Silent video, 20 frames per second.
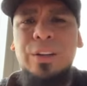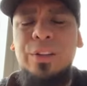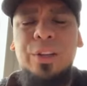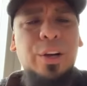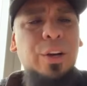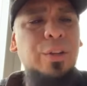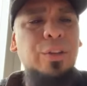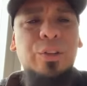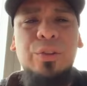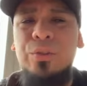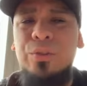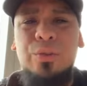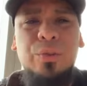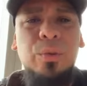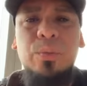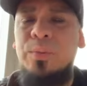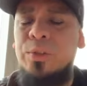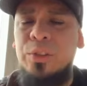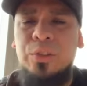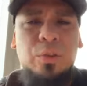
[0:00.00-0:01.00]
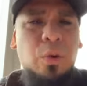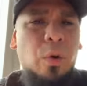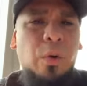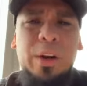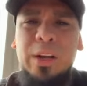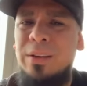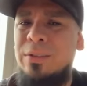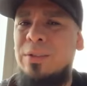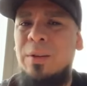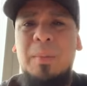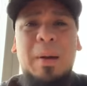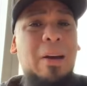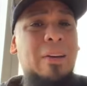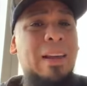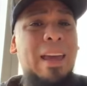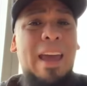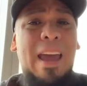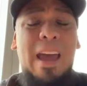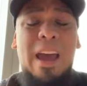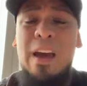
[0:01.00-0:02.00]
there are YouTube tutorials about
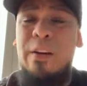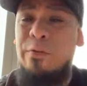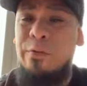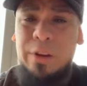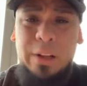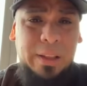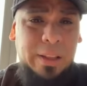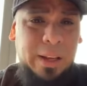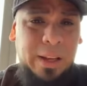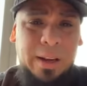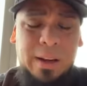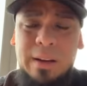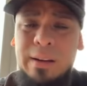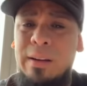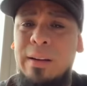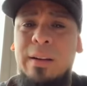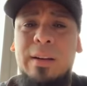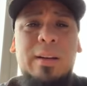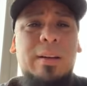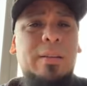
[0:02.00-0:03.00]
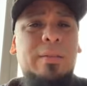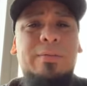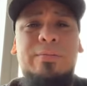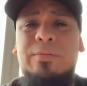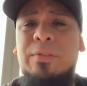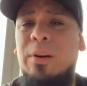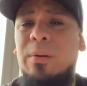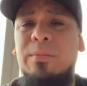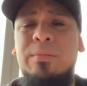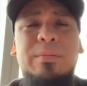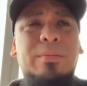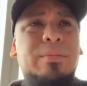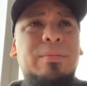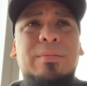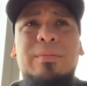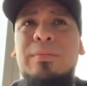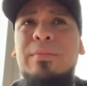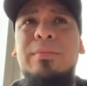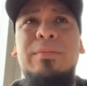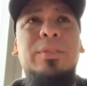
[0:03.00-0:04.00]
everything from,
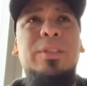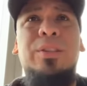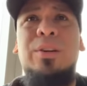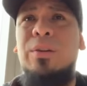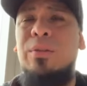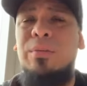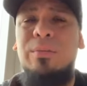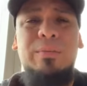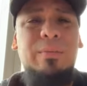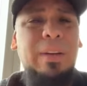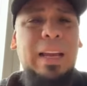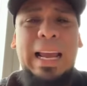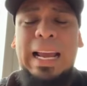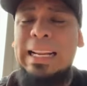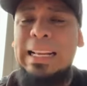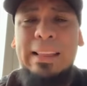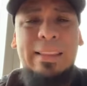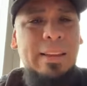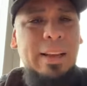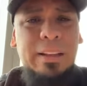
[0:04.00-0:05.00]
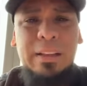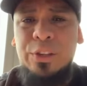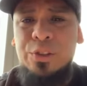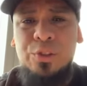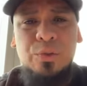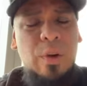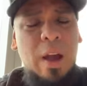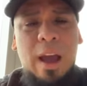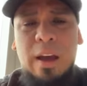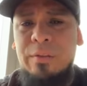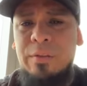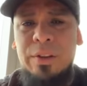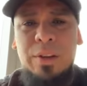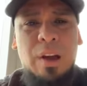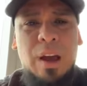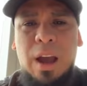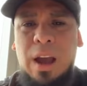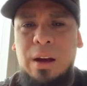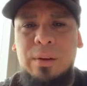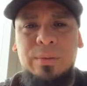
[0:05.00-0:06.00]
you know, anything that you have in
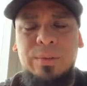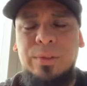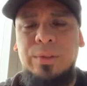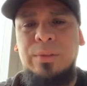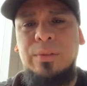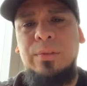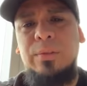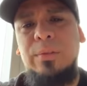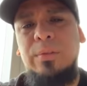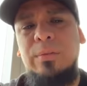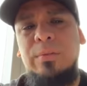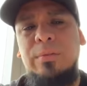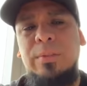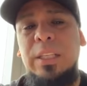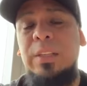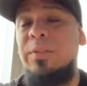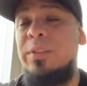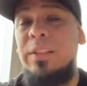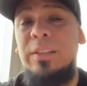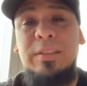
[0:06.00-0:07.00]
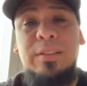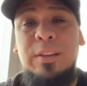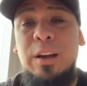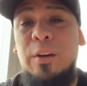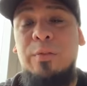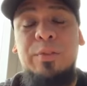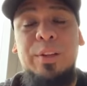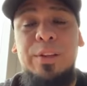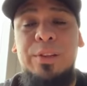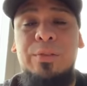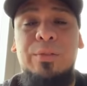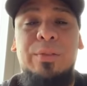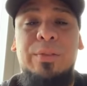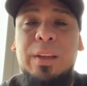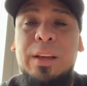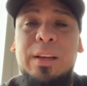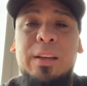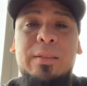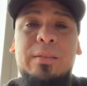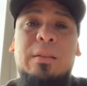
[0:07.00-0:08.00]
your house, even the stuff that you
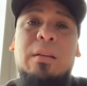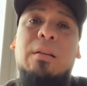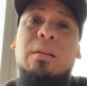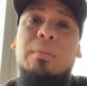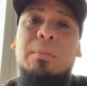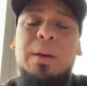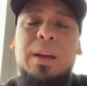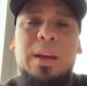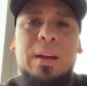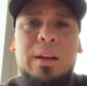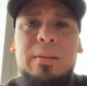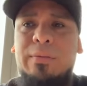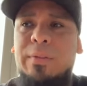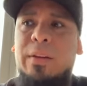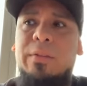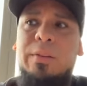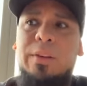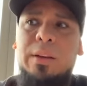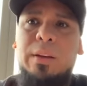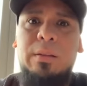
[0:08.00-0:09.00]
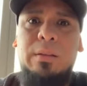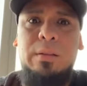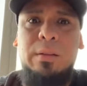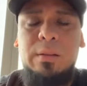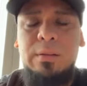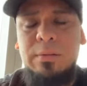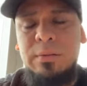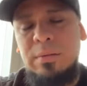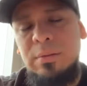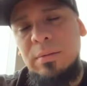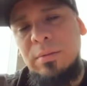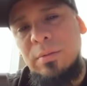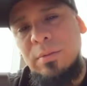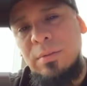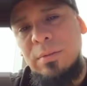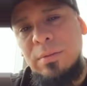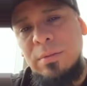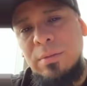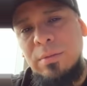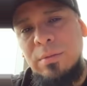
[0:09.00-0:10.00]
think is, oh man, I've never eaten
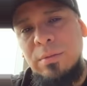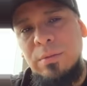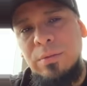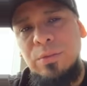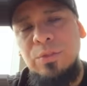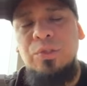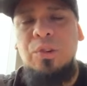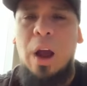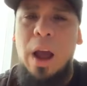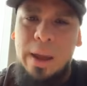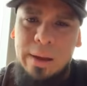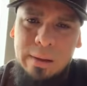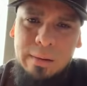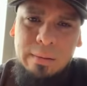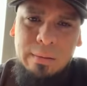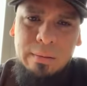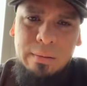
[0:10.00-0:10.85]
it. Try it.